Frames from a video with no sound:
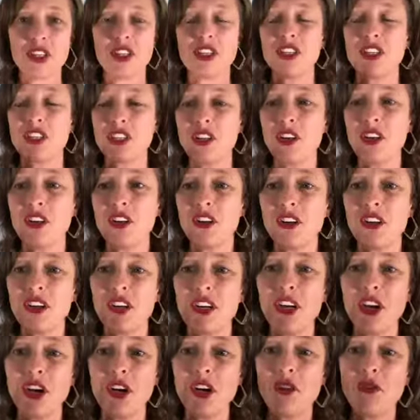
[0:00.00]
So,
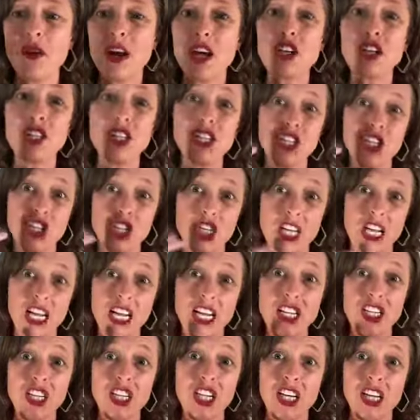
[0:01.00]
you're actually
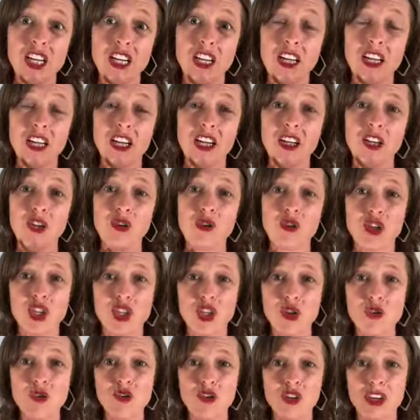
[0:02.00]
teaching your
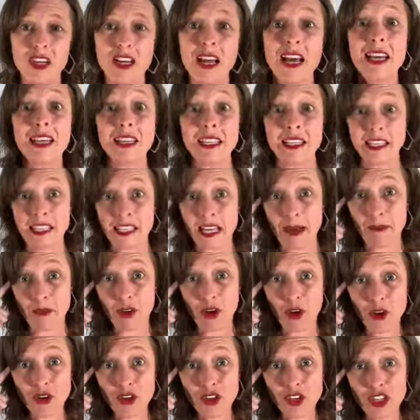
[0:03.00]
children
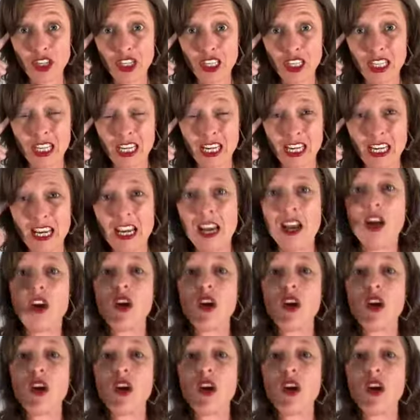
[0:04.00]
subconsciously